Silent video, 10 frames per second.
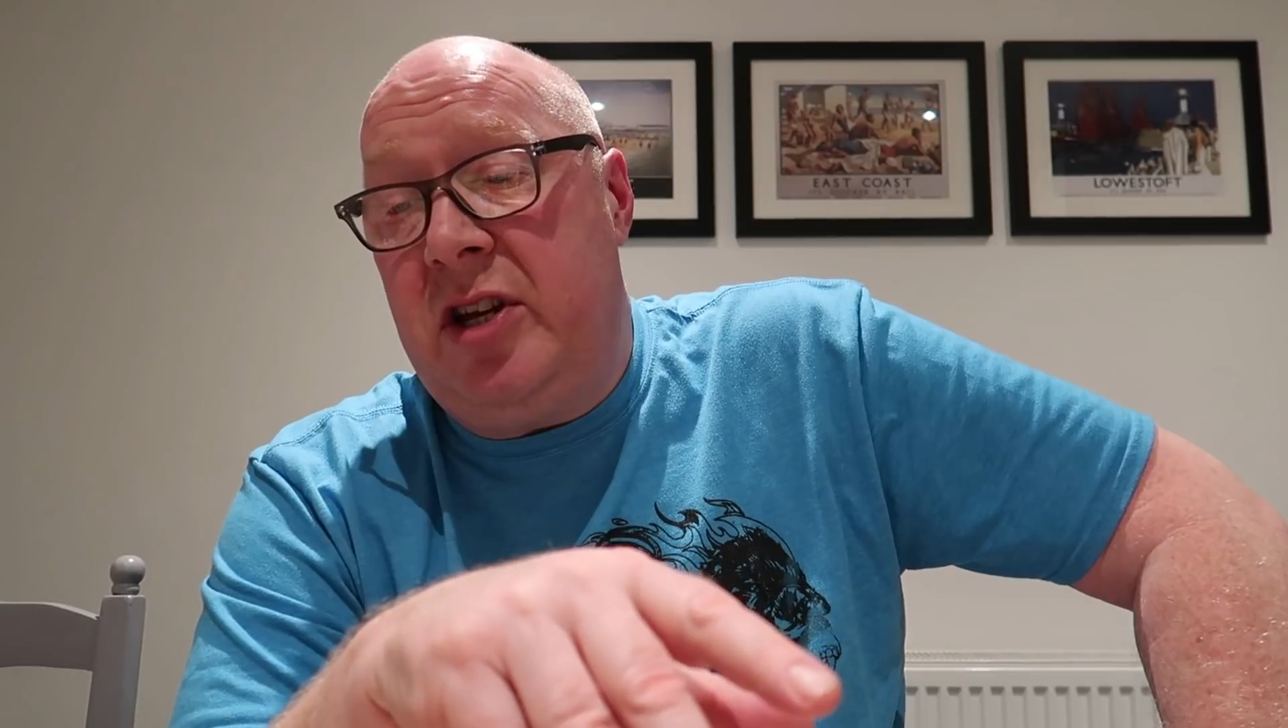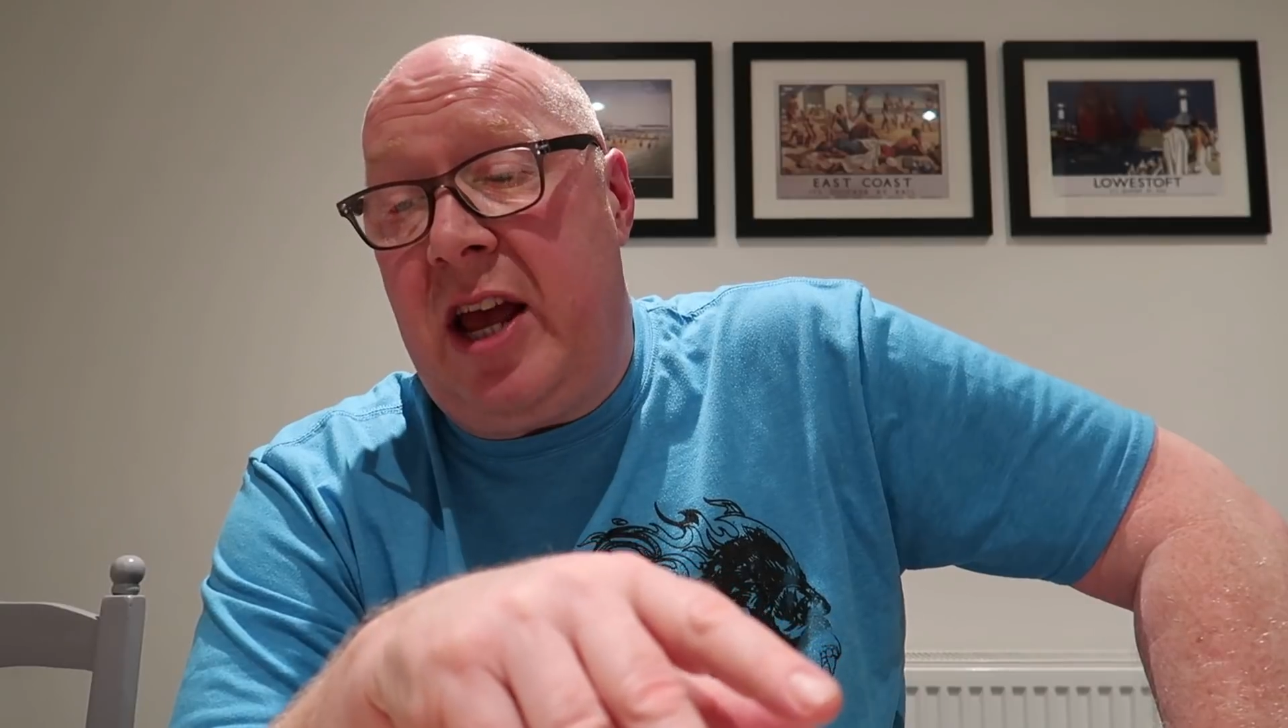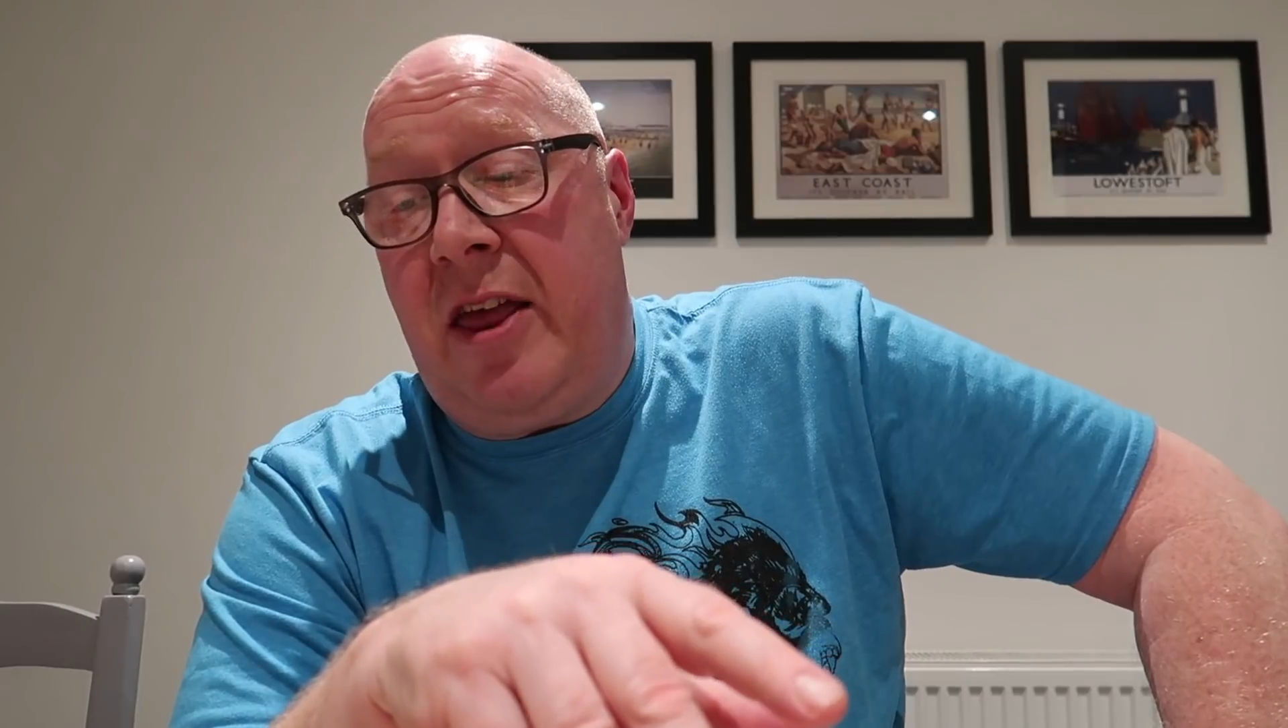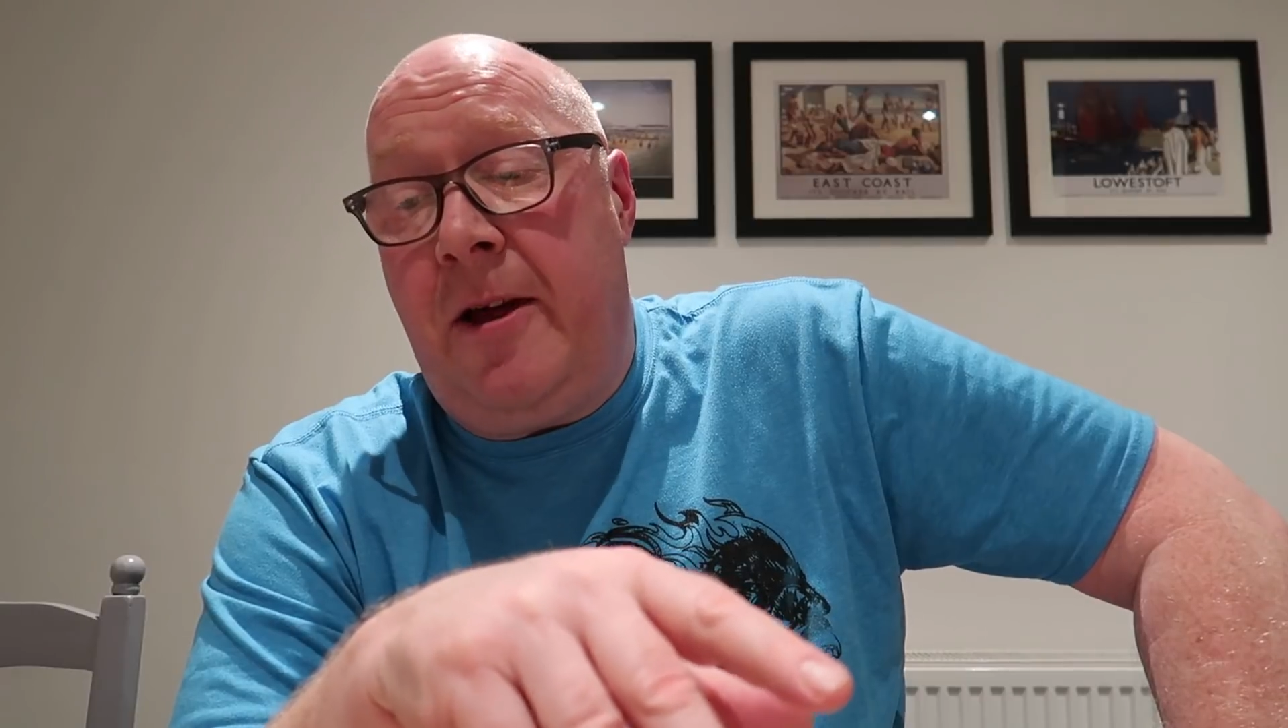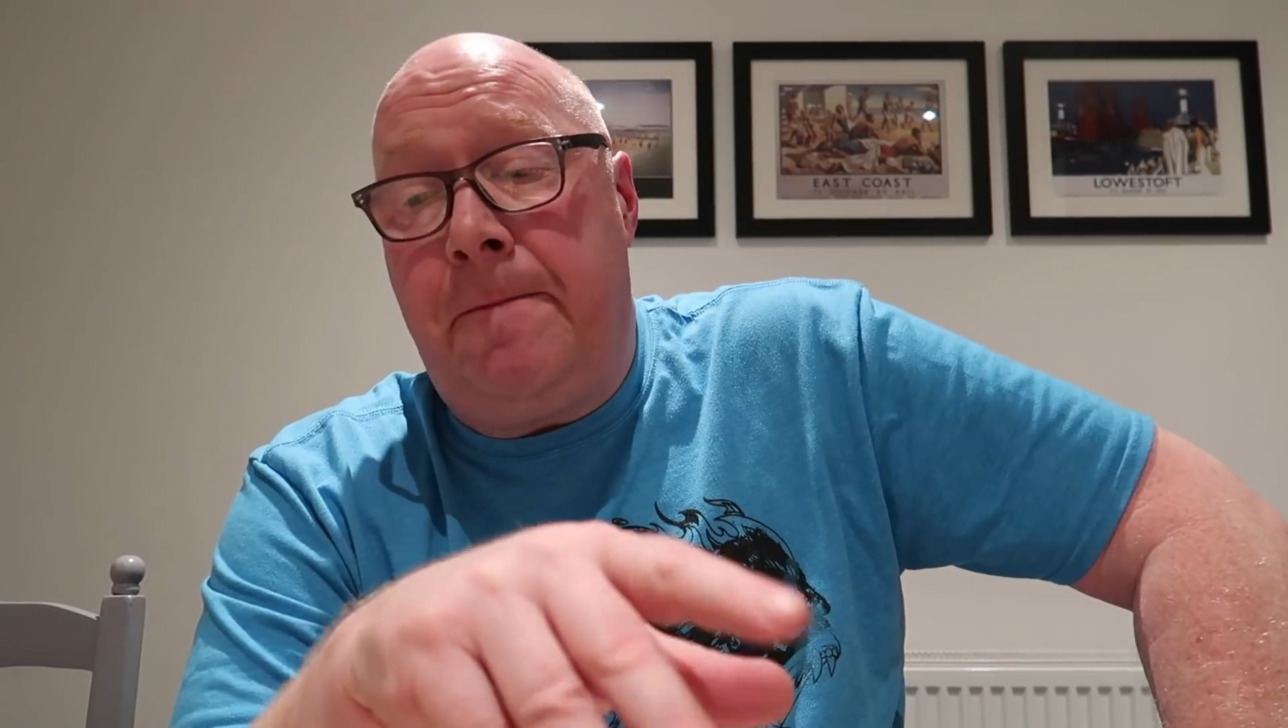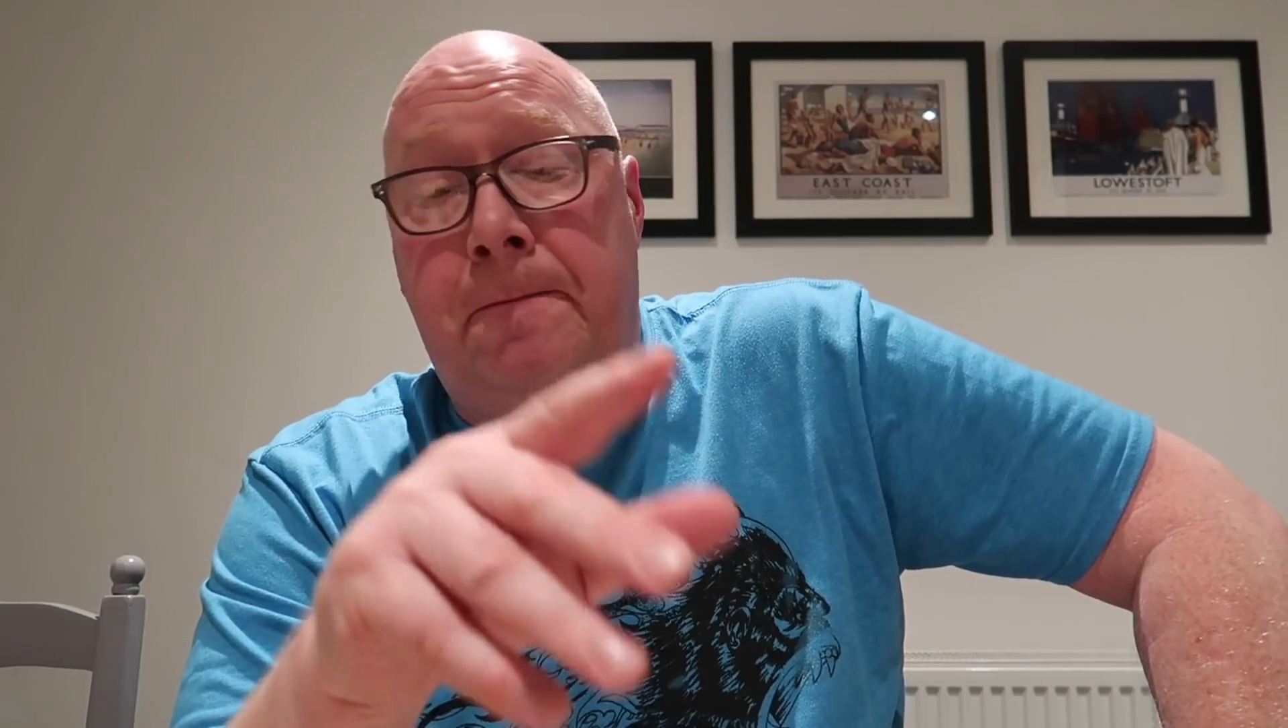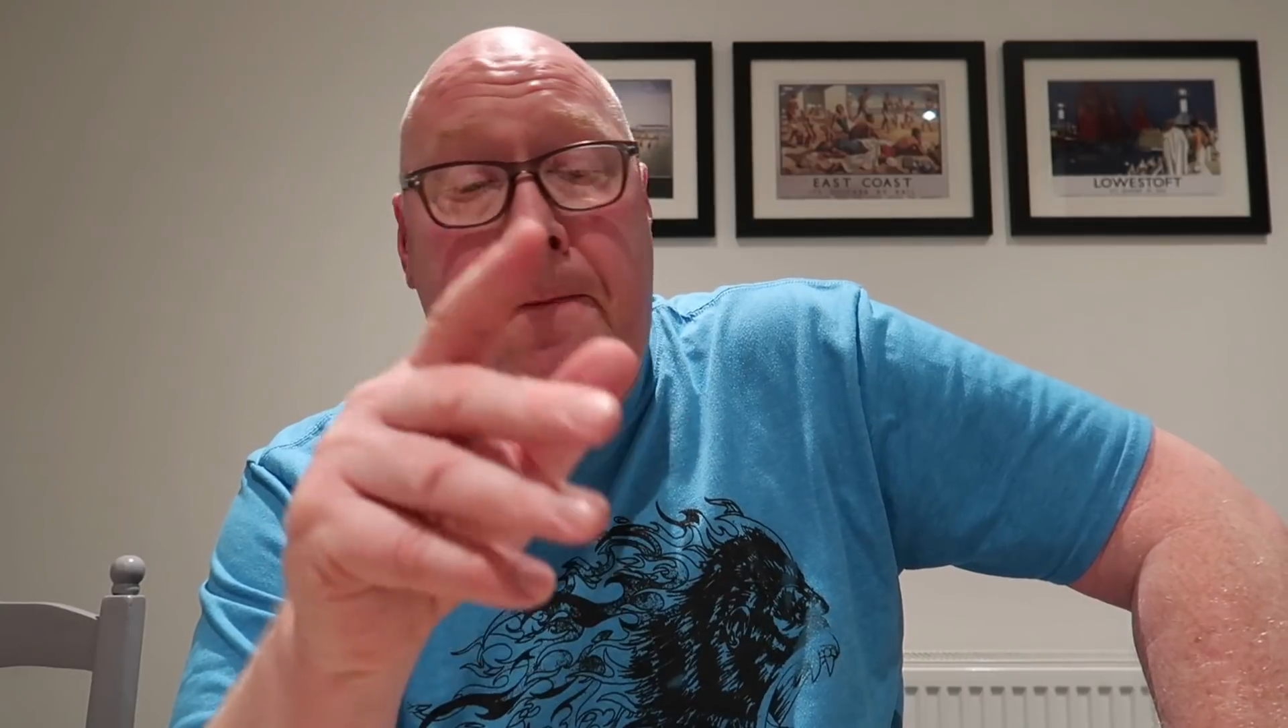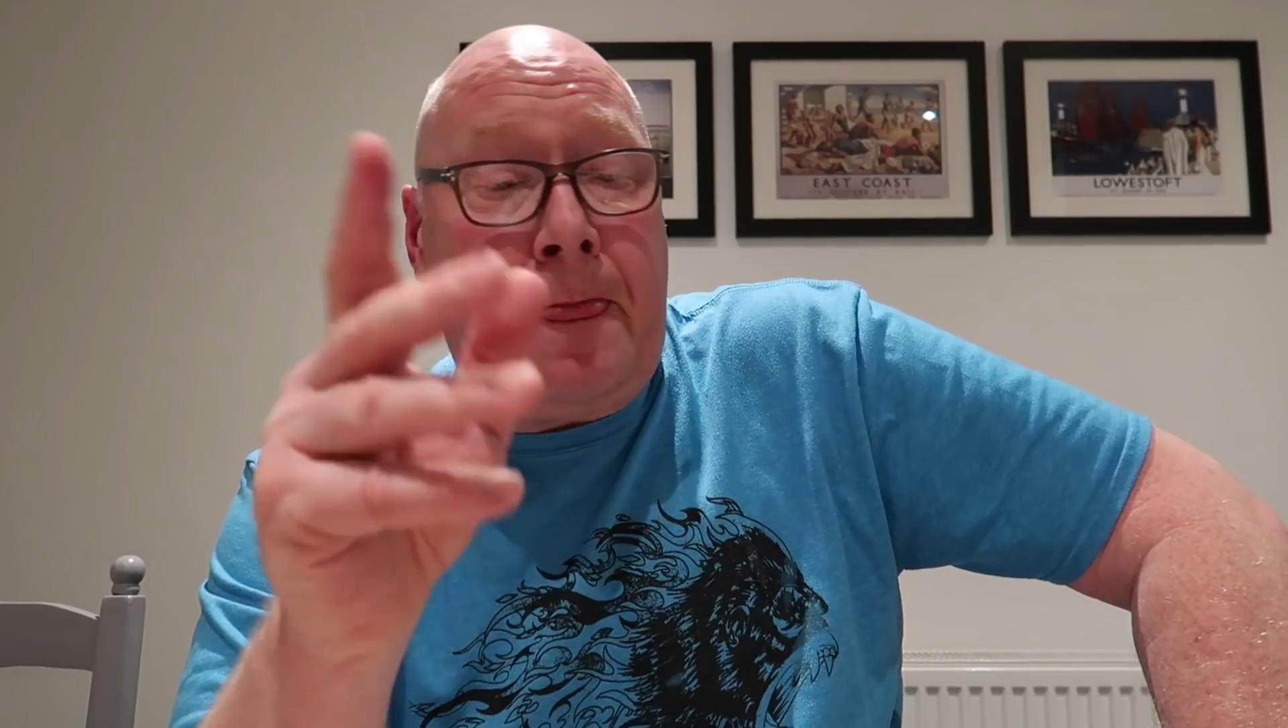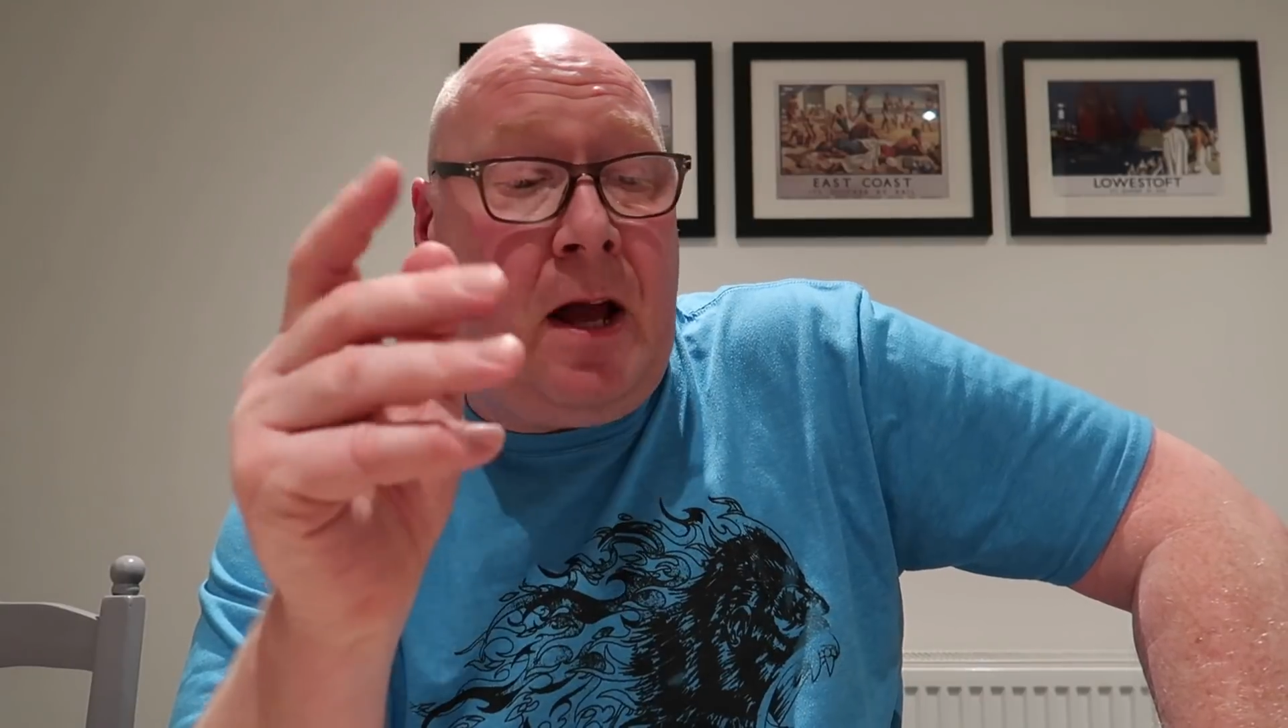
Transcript: together